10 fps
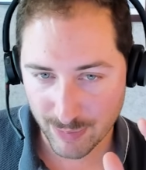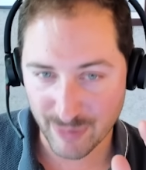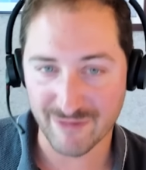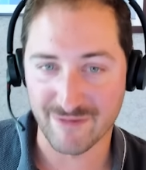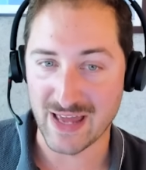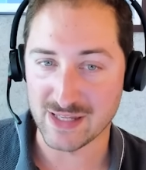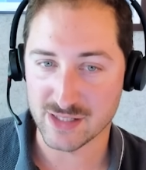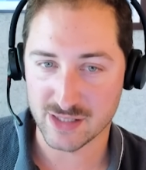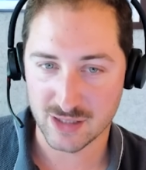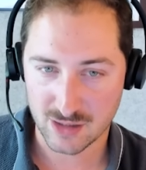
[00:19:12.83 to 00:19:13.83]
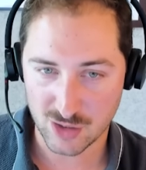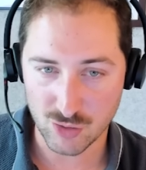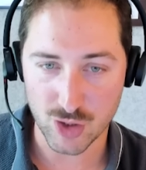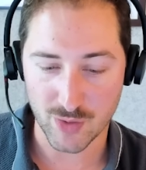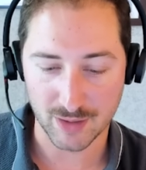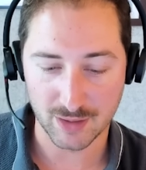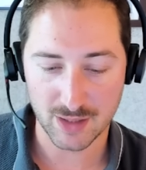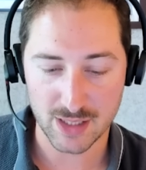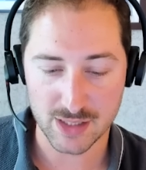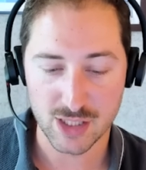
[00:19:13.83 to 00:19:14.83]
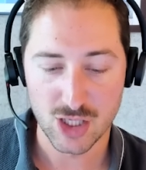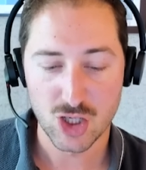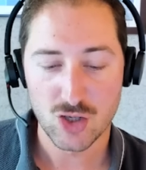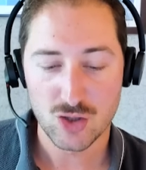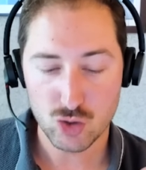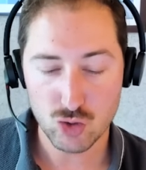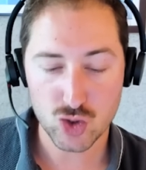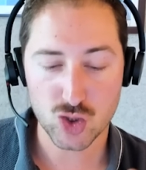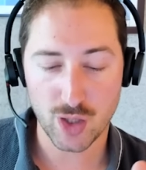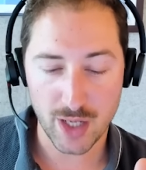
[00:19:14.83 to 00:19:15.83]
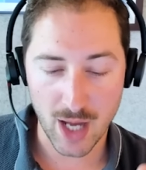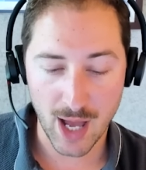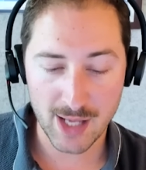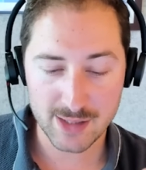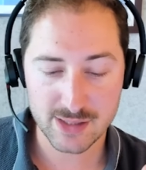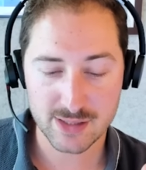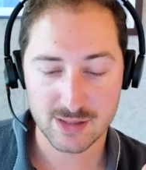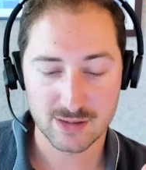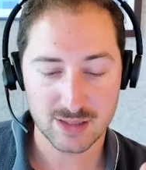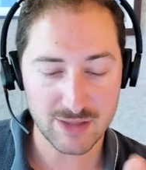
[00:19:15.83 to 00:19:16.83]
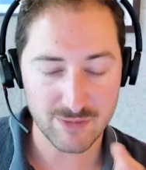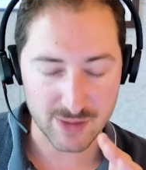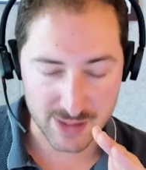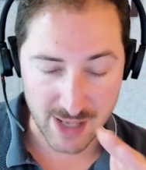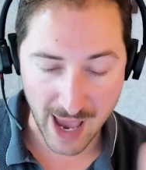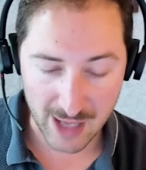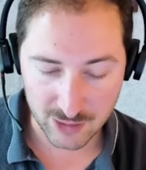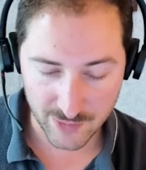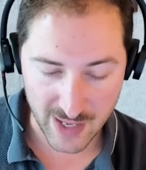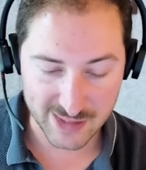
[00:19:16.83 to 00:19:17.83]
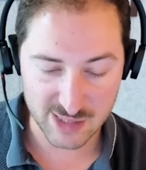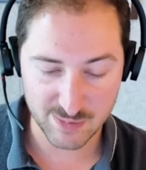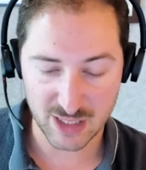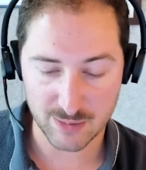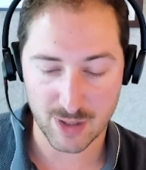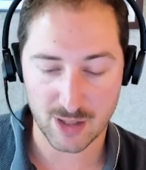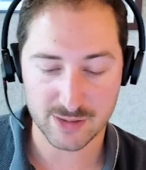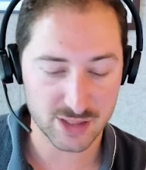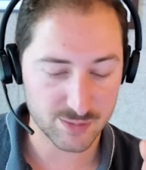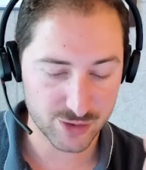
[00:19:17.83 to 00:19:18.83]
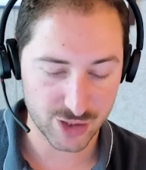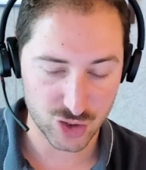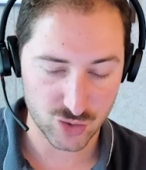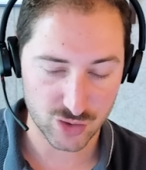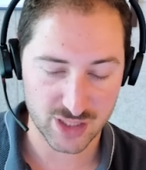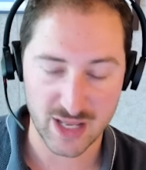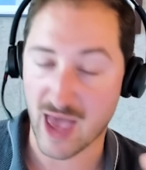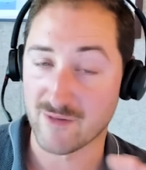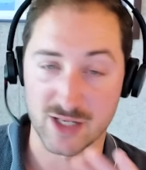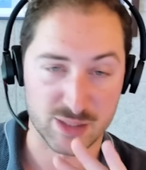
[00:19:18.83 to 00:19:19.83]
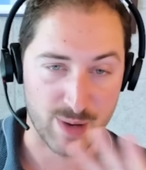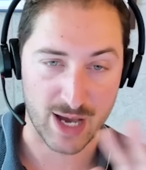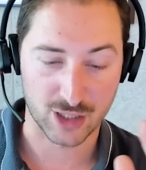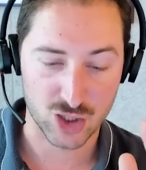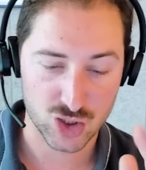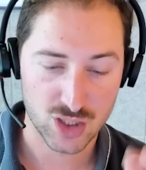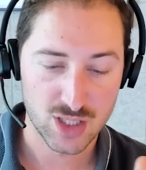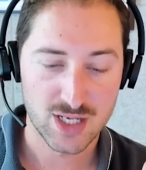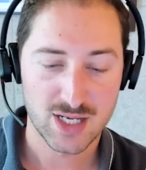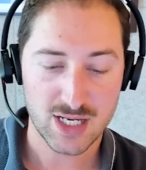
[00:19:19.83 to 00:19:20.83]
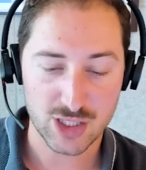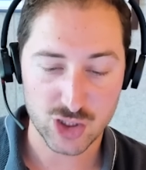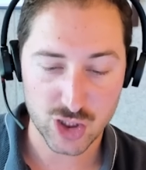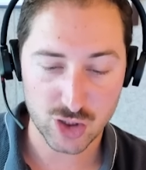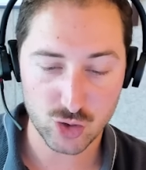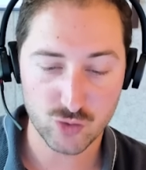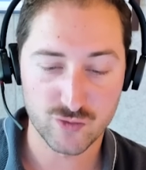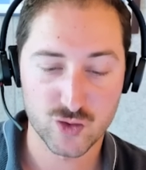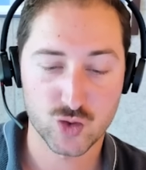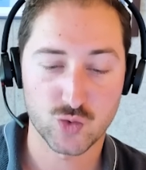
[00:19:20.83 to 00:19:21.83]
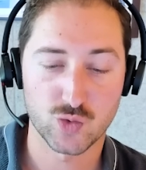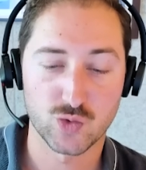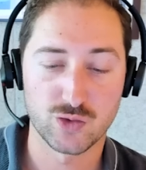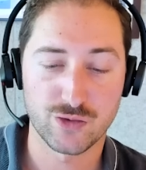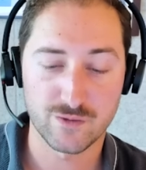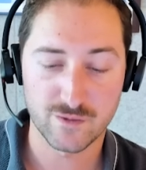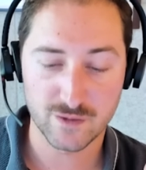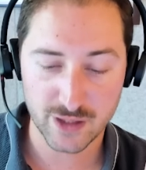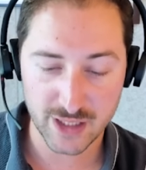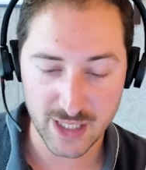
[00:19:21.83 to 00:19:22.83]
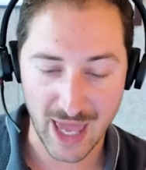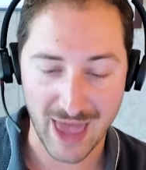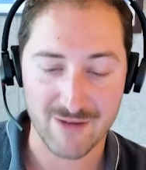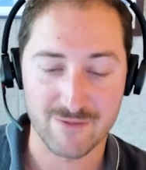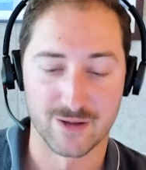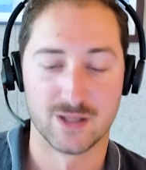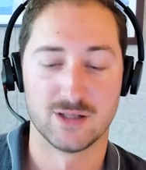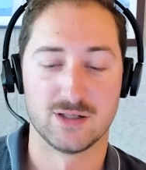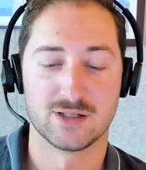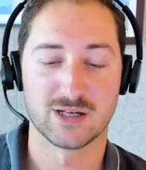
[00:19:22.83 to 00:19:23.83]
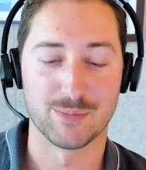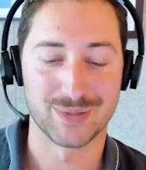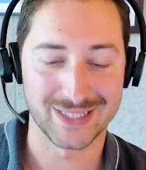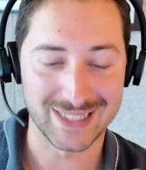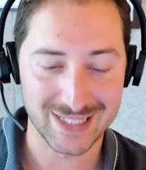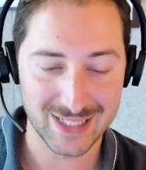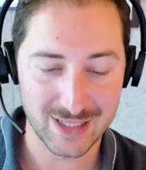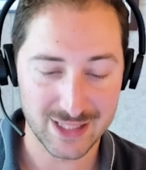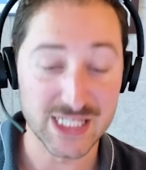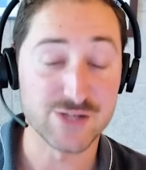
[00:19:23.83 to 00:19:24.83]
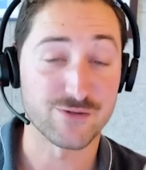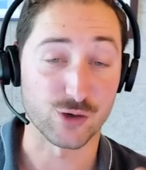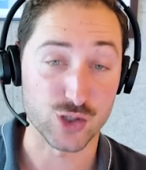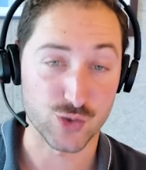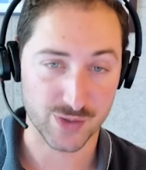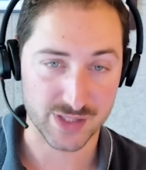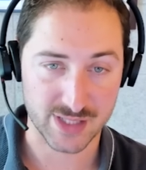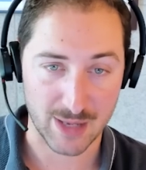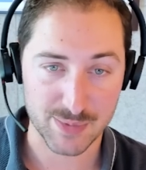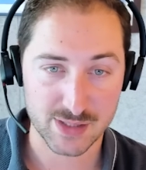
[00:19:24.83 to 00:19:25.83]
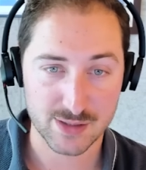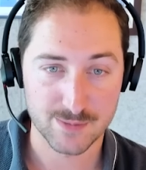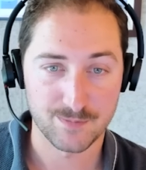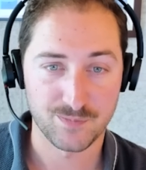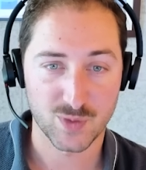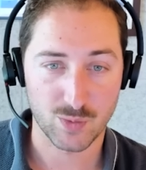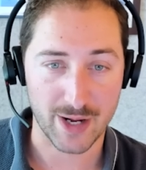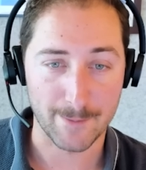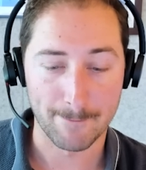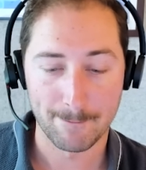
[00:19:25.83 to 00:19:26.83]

prevent you doing is you should not even tackle the SSP and policies and procedures and the evidence package until you've truthfully have completed these first 3 steps, right?